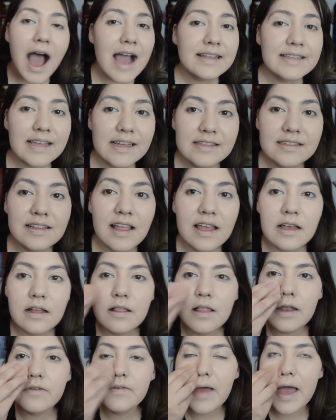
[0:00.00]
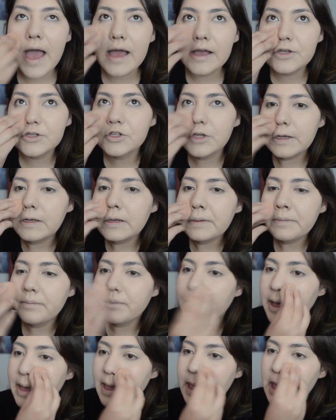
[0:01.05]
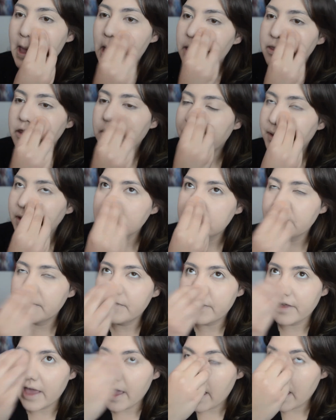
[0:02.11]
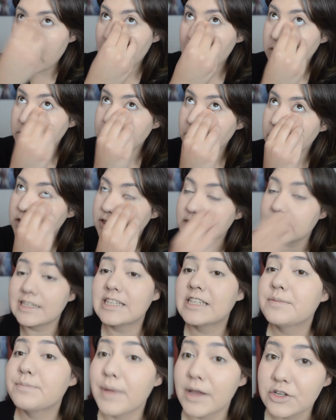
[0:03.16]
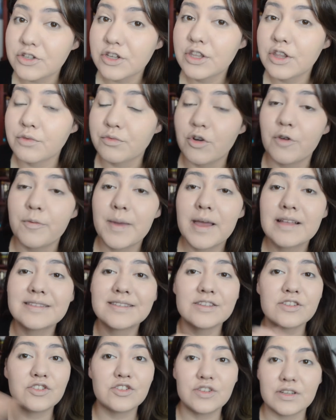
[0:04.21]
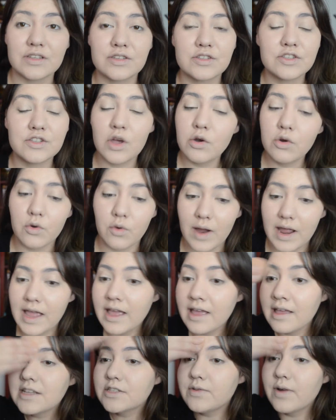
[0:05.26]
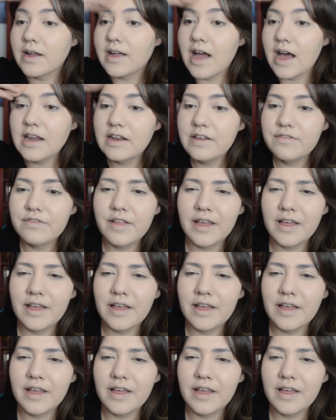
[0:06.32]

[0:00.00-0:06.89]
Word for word: I tend to like a lot of action, but the build-up of the characters and especially the romance is just so great, so I kind of